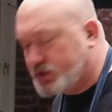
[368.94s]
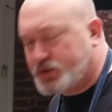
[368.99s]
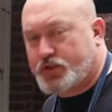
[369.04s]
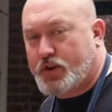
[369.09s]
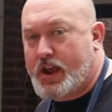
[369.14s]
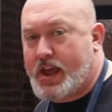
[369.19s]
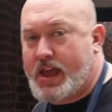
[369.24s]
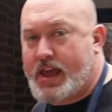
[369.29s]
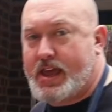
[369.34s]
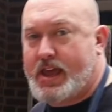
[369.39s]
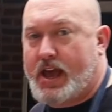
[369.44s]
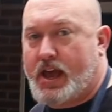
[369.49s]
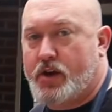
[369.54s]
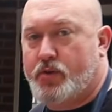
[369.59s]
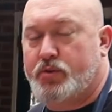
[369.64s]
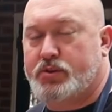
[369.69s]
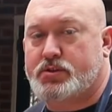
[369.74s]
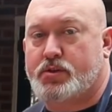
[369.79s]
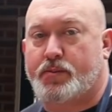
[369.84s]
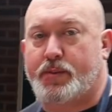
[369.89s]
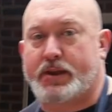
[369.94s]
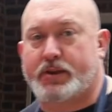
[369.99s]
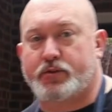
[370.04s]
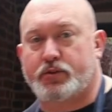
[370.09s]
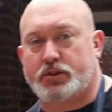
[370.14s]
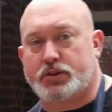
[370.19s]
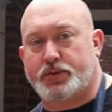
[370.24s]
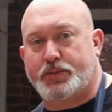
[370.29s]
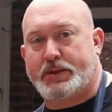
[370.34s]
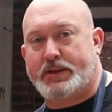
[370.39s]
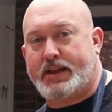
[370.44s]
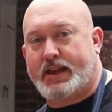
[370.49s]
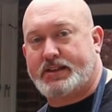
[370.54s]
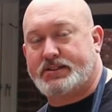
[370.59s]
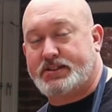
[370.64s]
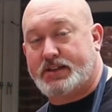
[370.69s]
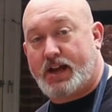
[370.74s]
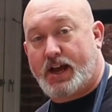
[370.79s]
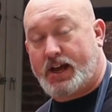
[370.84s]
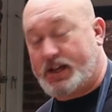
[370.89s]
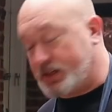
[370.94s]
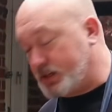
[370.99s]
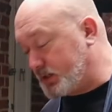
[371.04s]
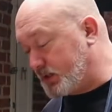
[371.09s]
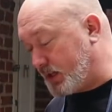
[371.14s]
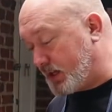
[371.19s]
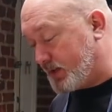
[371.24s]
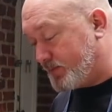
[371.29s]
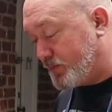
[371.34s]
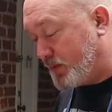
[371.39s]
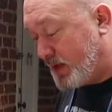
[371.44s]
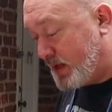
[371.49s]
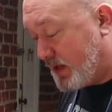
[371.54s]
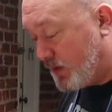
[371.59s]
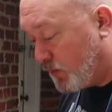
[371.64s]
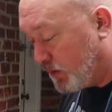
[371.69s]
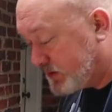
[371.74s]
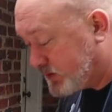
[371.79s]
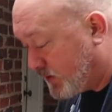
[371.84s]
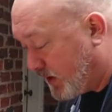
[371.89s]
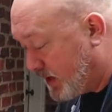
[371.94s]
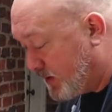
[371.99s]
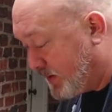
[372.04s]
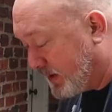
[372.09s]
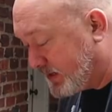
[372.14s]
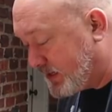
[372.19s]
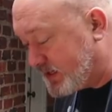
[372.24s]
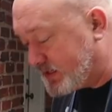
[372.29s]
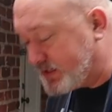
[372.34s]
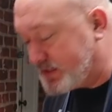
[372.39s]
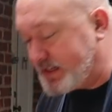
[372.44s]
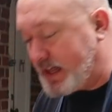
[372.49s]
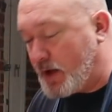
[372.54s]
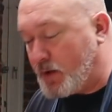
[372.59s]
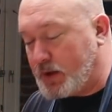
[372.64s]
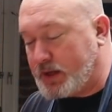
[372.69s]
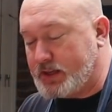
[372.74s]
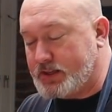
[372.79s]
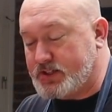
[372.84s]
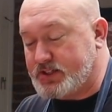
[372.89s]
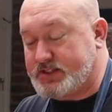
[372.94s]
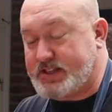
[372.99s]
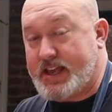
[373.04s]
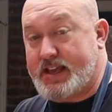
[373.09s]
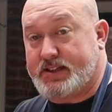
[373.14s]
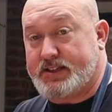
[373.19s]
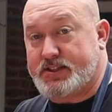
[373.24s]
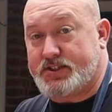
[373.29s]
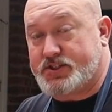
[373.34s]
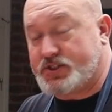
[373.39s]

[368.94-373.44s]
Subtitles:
tray. I always want my grill to be nice and hot and clean. What's great about this is now I can just take this